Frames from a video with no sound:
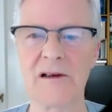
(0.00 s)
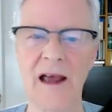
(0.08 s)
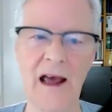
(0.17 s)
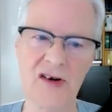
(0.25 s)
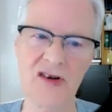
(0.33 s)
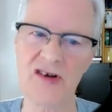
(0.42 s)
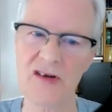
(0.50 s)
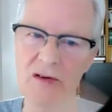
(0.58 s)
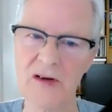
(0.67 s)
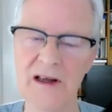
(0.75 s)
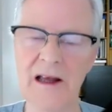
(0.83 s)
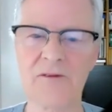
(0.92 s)
Energy you
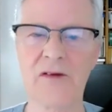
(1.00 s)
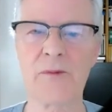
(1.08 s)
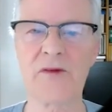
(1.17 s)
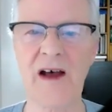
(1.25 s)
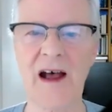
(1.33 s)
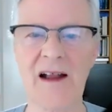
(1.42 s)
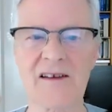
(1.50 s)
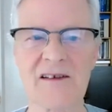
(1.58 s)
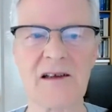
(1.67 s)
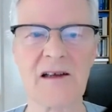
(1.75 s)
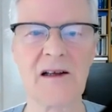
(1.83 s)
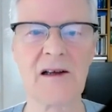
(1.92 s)
can get from
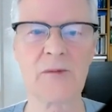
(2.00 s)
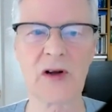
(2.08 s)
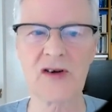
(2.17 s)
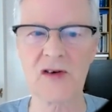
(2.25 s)
fats, but